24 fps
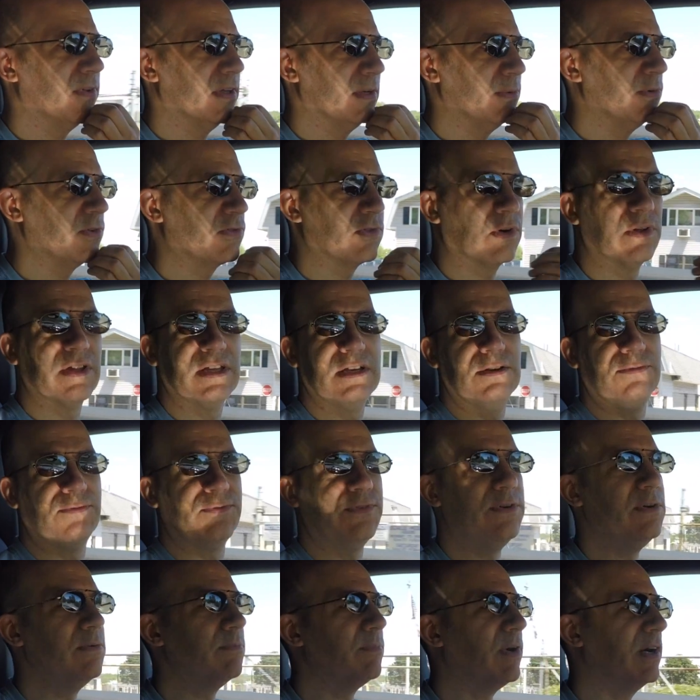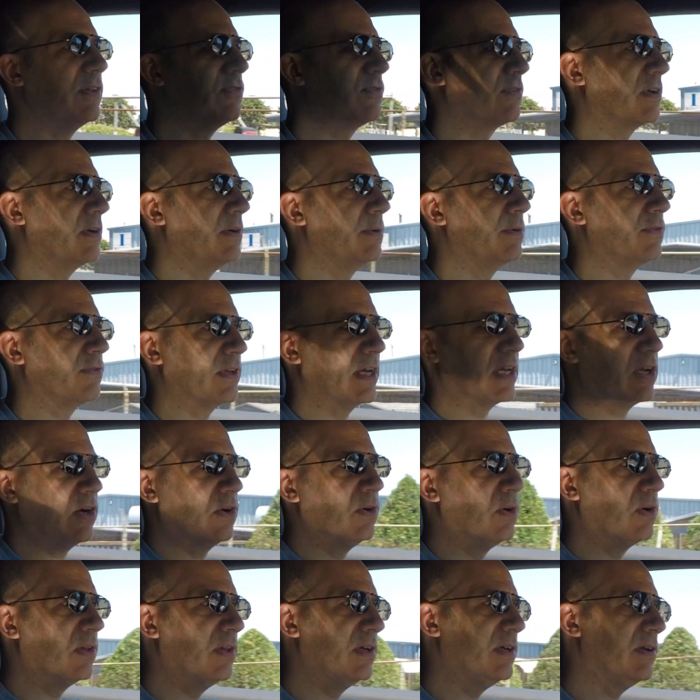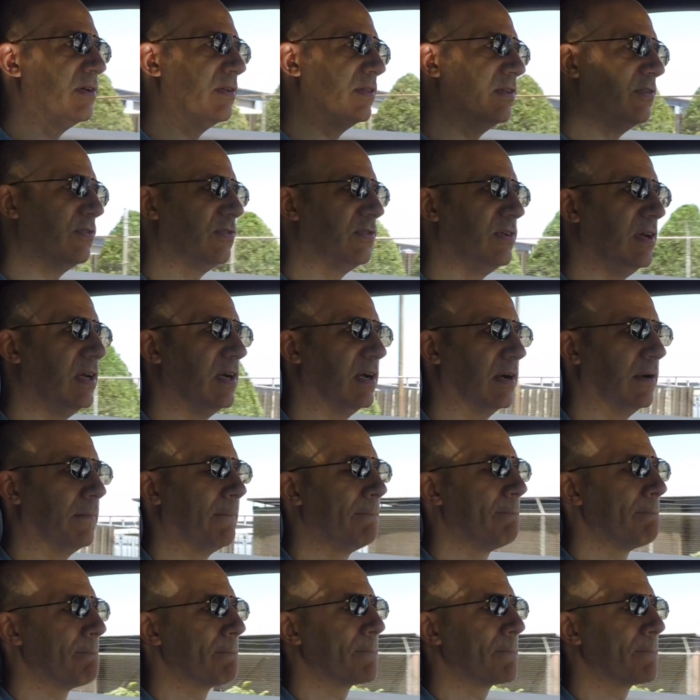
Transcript: it was only a few months ago, it was like earlier this year,